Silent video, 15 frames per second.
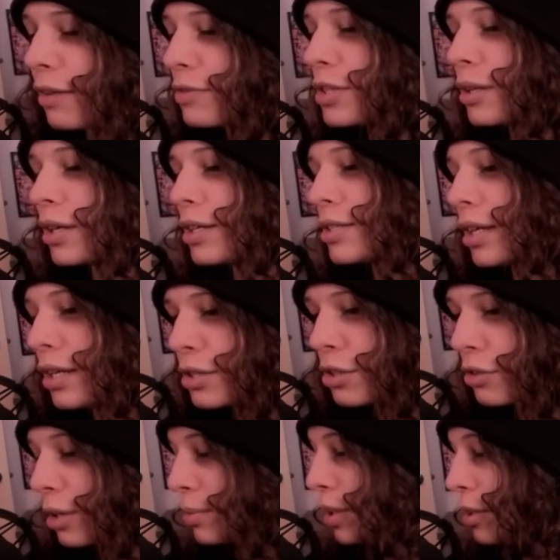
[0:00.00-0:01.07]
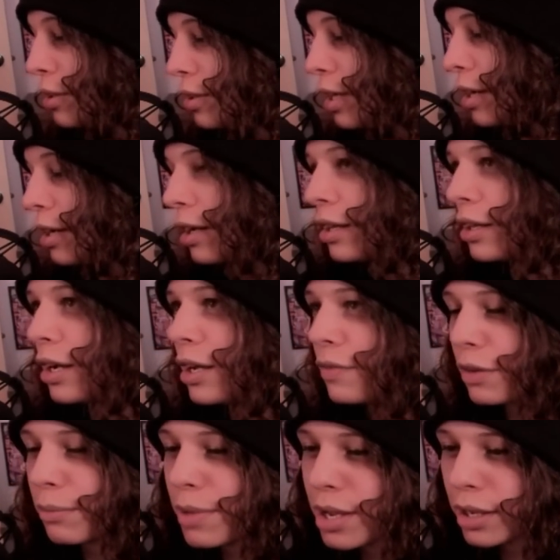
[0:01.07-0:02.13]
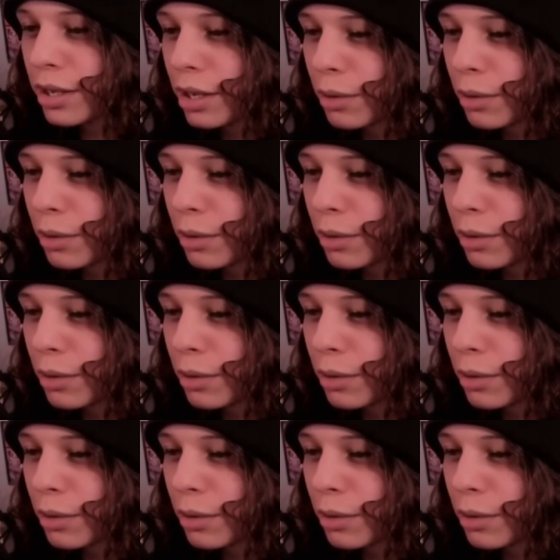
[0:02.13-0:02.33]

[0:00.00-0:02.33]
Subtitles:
something is interrupting your day-to-day life and making